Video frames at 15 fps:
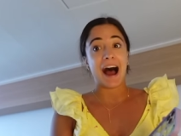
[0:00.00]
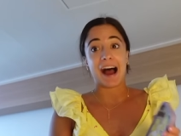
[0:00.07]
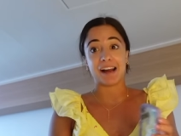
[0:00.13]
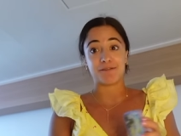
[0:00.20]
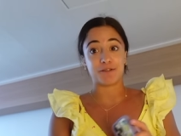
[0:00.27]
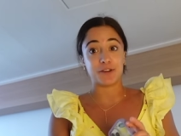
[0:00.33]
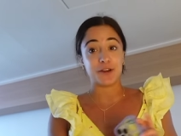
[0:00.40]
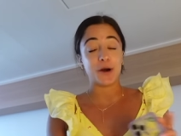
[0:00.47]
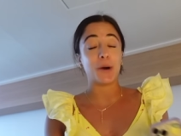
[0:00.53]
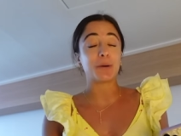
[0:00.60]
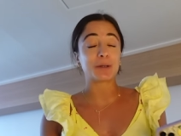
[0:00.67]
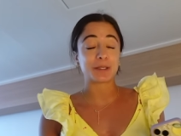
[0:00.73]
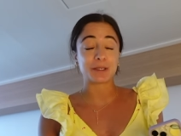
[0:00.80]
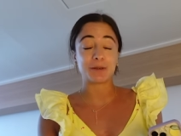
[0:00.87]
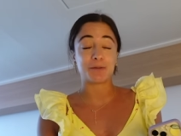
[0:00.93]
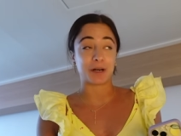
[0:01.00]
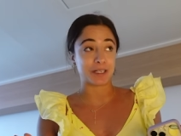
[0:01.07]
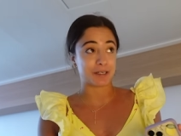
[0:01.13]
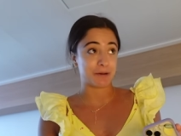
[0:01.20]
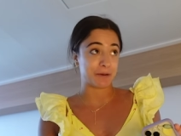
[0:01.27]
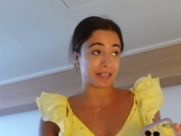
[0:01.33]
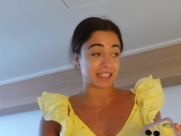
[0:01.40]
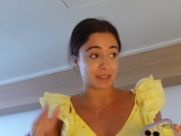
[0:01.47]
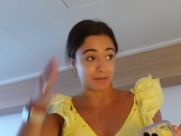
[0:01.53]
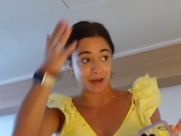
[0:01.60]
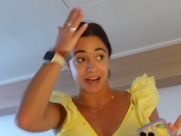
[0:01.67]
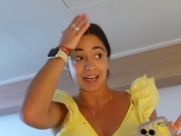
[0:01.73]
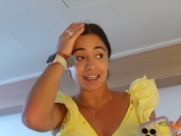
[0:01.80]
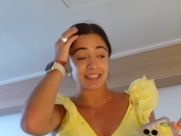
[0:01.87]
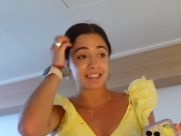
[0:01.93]
I have no clue what to
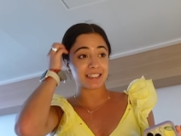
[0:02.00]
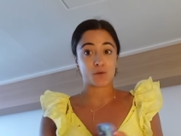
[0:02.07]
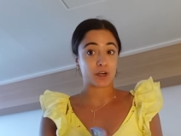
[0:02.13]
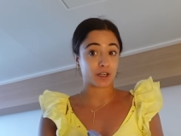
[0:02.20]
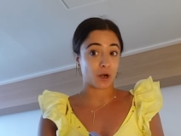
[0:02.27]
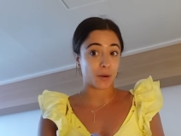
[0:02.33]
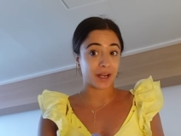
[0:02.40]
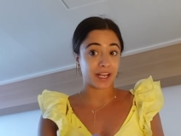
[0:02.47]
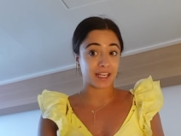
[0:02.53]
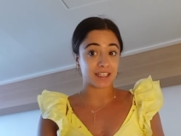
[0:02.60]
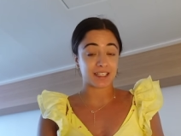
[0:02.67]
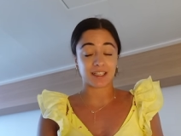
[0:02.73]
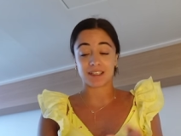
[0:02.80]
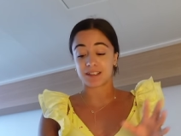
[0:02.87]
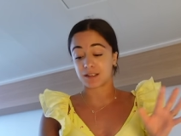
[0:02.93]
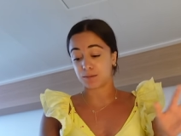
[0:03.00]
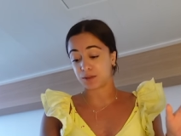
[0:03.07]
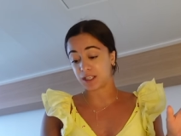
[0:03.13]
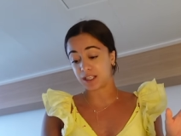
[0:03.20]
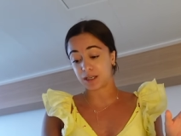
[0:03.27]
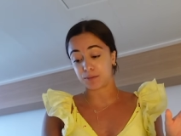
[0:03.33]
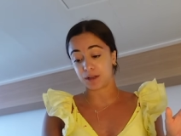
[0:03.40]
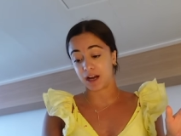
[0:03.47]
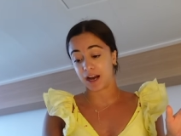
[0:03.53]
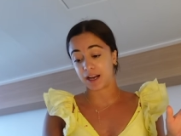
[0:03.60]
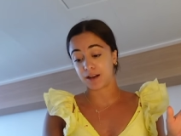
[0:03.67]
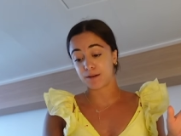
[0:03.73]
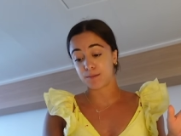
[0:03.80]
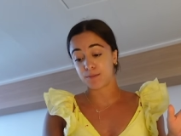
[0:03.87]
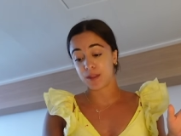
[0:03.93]
expect. We're going into this completely
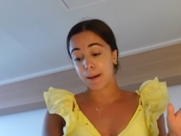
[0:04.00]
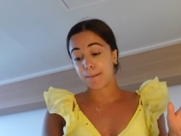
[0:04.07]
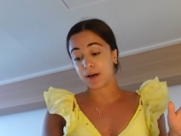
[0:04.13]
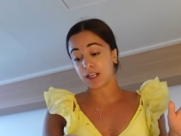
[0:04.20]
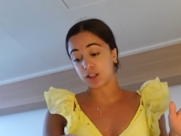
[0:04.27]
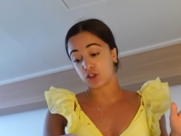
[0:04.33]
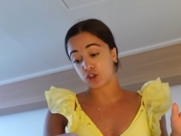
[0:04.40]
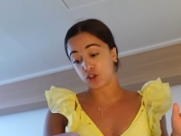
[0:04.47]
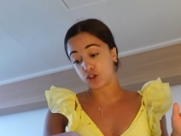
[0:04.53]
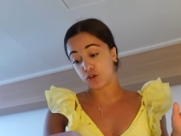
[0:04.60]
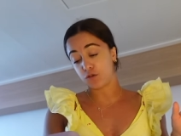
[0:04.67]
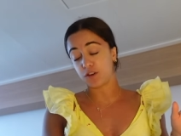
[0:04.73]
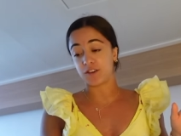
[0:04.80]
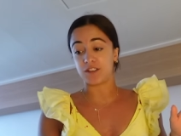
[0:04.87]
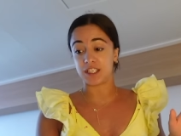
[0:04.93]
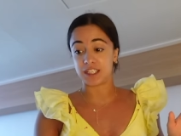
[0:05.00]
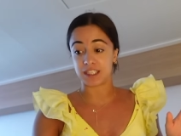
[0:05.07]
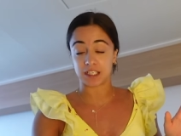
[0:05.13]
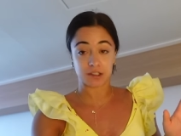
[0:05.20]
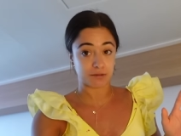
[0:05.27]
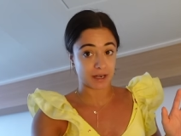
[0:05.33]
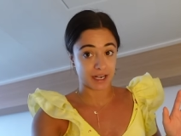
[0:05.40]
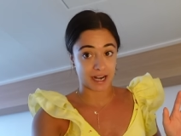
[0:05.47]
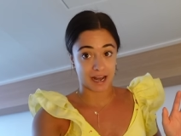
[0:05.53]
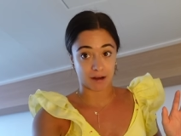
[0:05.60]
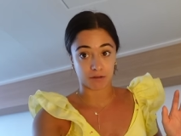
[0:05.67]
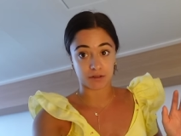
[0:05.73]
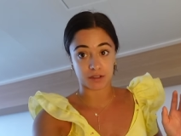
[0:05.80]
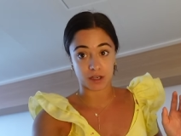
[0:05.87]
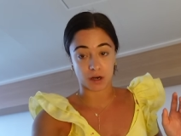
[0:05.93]
blind, but it's 2.56 right now.
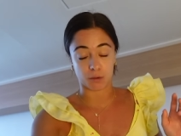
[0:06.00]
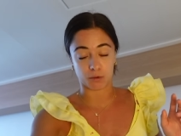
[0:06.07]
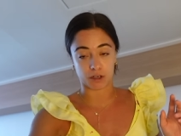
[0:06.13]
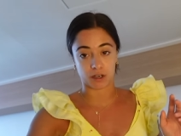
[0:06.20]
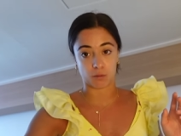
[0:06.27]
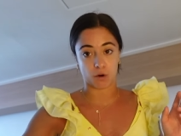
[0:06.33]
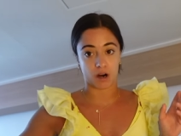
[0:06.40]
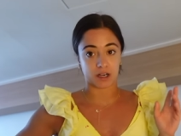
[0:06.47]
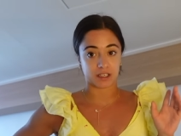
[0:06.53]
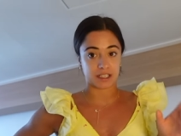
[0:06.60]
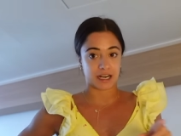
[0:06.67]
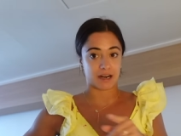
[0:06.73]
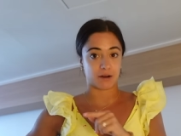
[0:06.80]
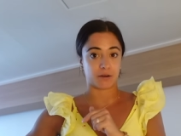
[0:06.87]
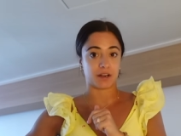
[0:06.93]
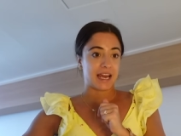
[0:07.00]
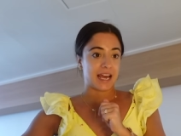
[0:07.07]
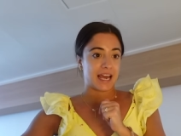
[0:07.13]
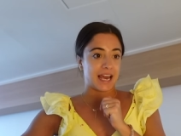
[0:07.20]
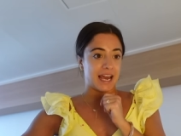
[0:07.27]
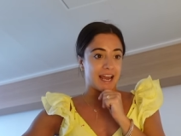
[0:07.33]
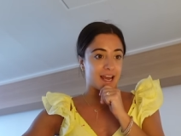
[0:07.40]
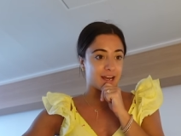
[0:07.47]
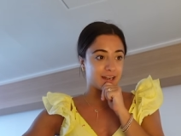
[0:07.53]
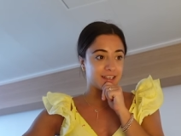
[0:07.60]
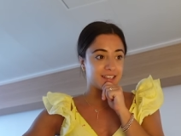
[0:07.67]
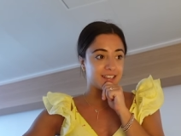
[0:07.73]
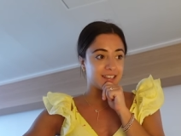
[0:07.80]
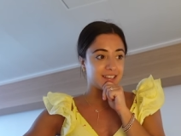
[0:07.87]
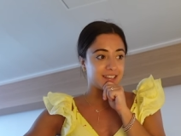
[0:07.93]
So we're gonna walk down and
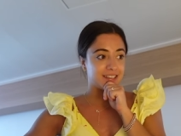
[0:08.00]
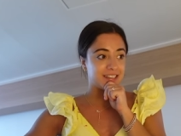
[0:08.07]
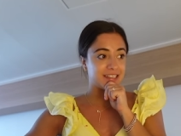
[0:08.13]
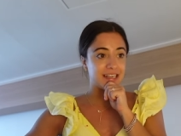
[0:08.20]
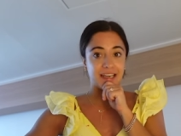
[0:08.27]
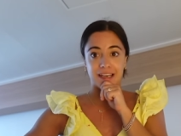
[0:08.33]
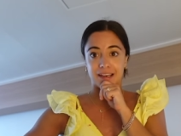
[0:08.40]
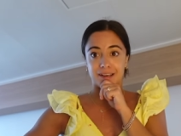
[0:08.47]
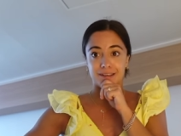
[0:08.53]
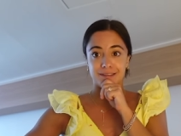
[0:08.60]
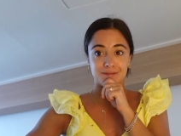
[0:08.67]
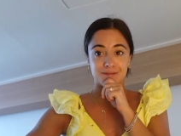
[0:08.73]
see